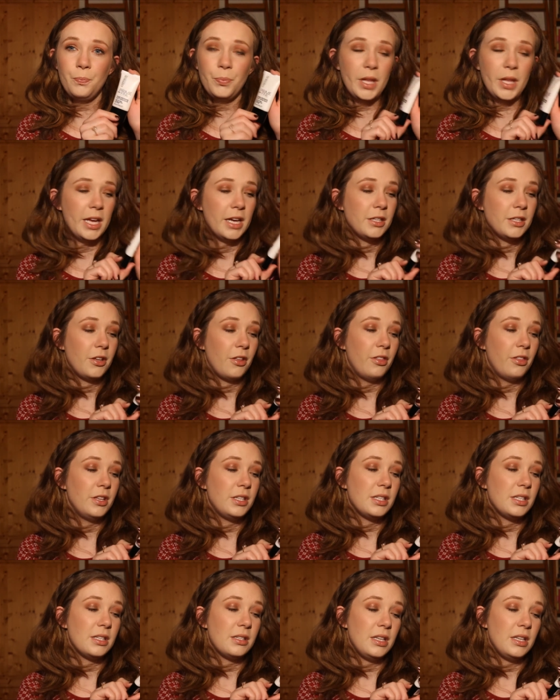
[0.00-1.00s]
and this
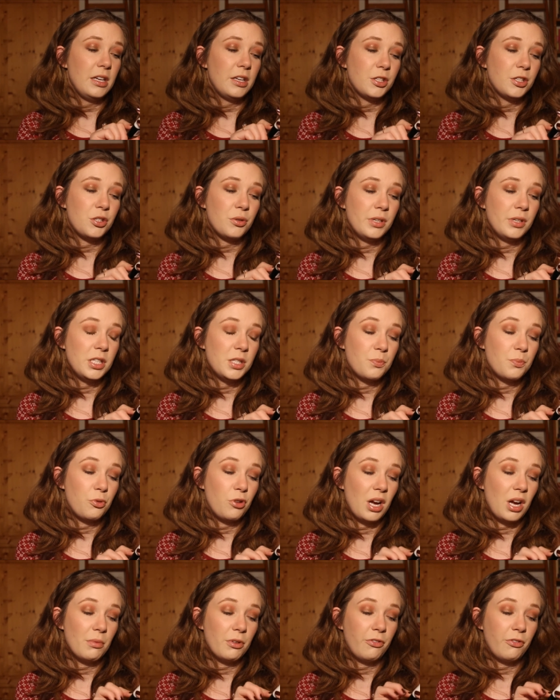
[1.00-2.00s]
is the Catrice
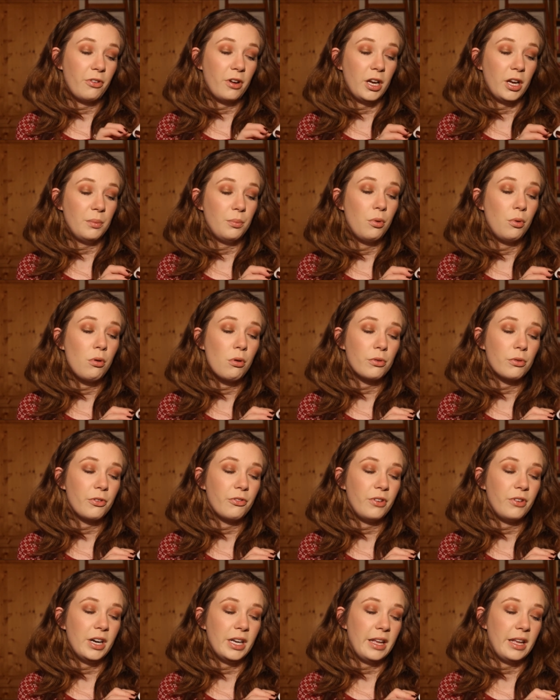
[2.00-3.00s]
Mattifying Pore
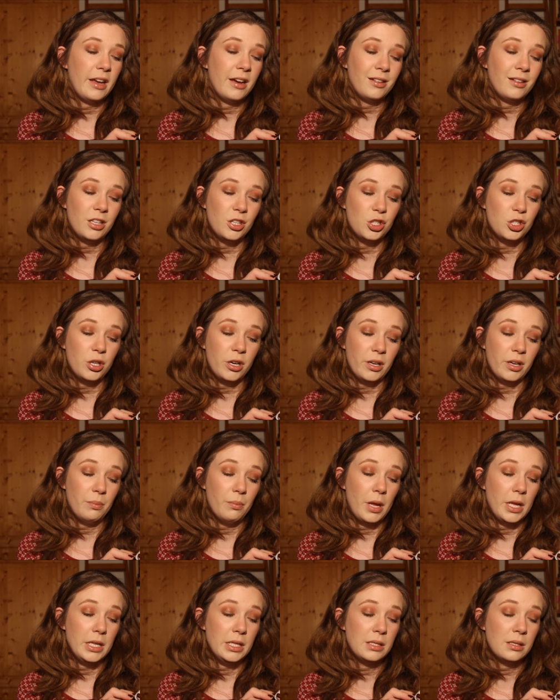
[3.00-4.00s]
Anti-Shine
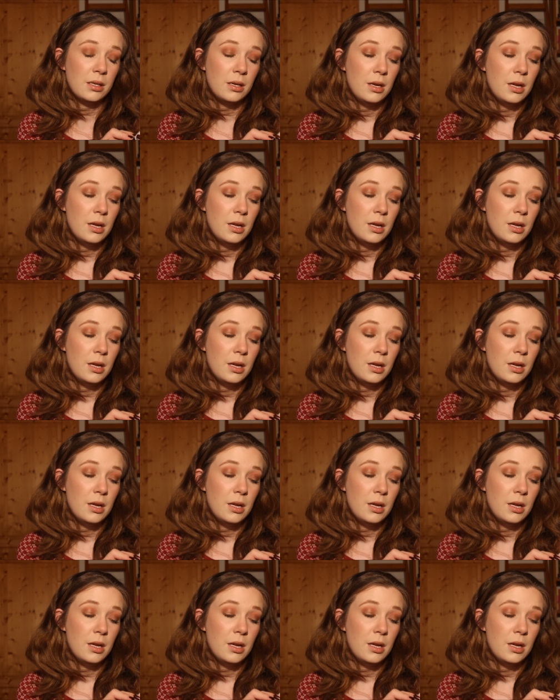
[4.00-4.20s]
Base.